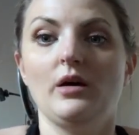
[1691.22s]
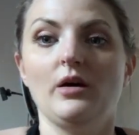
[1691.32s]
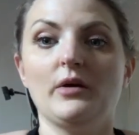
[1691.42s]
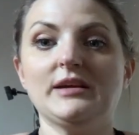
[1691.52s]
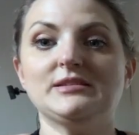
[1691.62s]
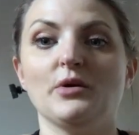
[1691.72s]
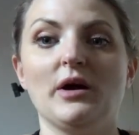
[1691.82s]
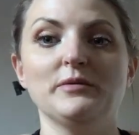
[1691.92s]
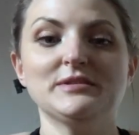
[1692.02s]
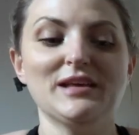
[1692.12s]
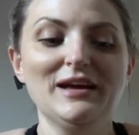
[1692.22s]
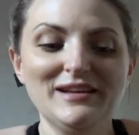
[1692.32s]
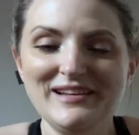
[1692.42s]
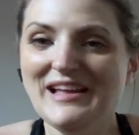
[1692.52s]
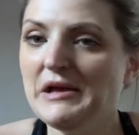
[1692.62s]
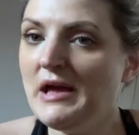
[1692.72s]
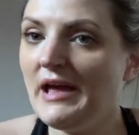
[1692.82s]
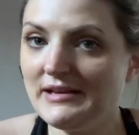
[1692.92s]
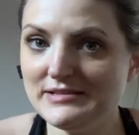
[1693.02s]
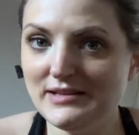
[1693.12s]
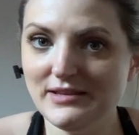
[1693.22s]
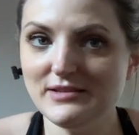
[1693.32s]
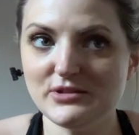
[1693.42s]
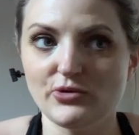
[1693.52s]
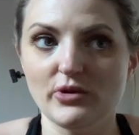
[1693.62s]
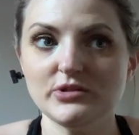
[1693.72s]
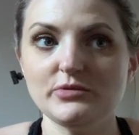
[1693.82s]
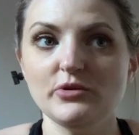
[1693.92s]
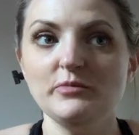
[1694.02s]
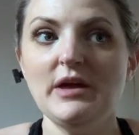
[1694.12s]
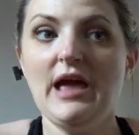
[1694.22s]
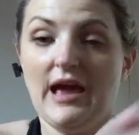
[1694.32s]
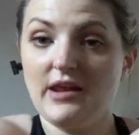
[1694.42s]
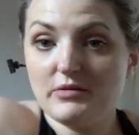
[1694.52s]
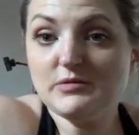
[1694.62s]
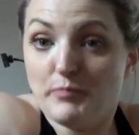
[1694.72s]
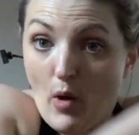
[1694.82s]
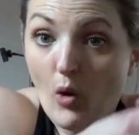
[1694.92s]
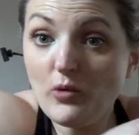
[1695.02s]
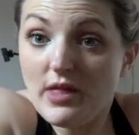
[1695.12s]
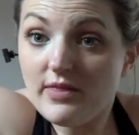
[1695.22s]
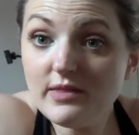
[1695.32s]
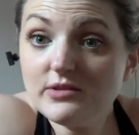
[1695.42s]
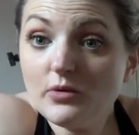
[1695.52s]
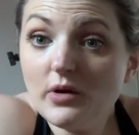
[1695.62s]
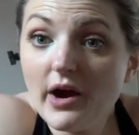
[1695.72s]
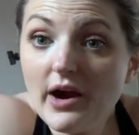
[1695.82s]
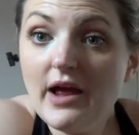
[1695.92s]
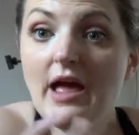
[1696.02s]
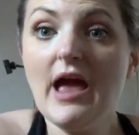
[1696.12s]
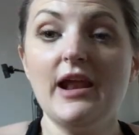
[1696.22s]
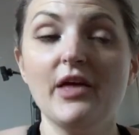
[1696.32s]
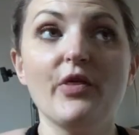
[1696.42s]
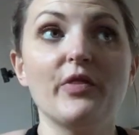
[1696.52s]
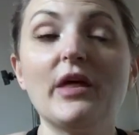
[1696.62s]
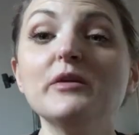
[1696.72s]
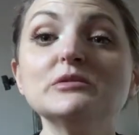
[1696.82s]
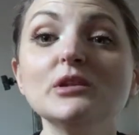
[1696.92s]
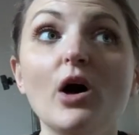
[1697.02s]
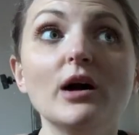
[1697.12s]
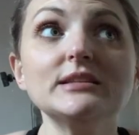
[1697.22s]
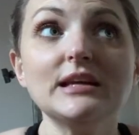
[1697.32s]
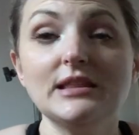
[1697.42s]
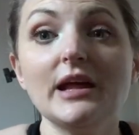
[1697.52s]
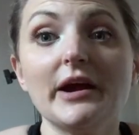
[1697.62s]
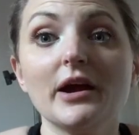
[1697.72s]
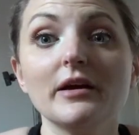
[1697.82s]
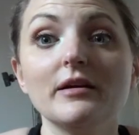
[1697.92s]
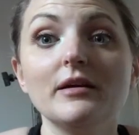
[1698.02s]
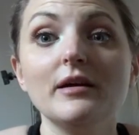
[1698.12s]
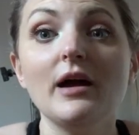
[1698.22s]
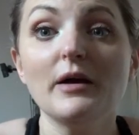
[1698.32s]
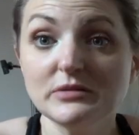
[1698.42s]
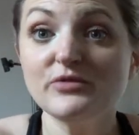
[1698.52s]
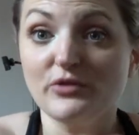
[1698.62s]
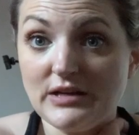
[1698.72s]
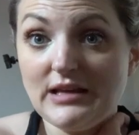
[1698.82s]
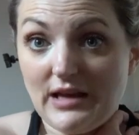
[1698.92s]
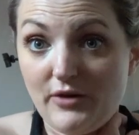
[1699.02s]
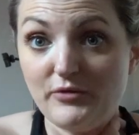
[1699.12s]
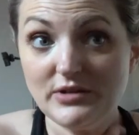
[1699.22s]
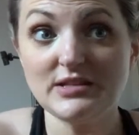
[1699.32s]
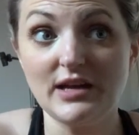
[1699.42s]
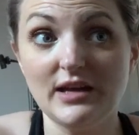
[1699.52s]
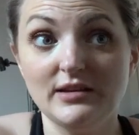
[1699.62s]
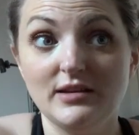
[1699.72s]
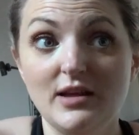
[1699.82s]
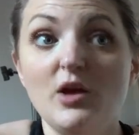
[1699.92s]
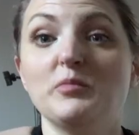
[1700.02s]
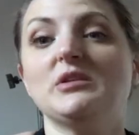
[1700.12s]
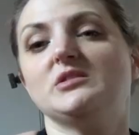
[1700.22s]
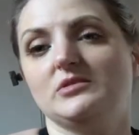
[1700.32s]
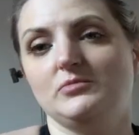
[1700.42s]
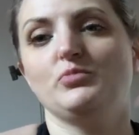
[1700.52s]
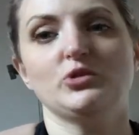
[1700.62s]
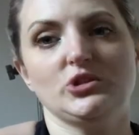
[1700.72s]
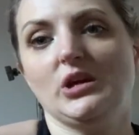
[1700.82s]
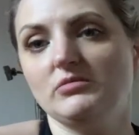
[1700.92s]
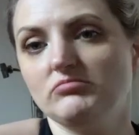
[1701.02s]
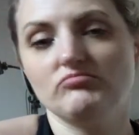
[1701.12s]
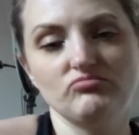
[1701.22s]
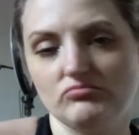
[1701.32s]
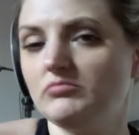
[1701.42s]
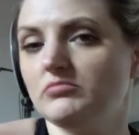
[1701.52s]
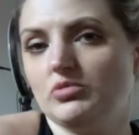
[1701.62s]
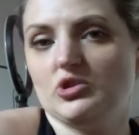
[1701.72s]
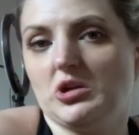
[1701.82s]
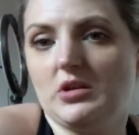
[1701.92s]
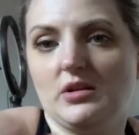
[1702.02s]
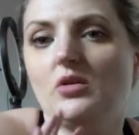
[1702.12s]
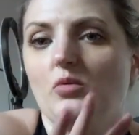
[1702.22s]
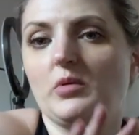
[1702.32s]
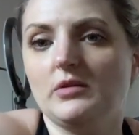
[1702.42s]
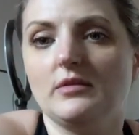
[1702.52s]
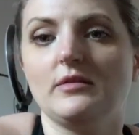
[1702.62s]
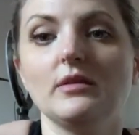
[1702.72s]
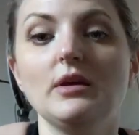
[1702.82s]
Okay, so I was exiting the storage room and I was pulling the door and I thought that I was locked in there. I was freaking out for a second, but it's, you push it and it opens.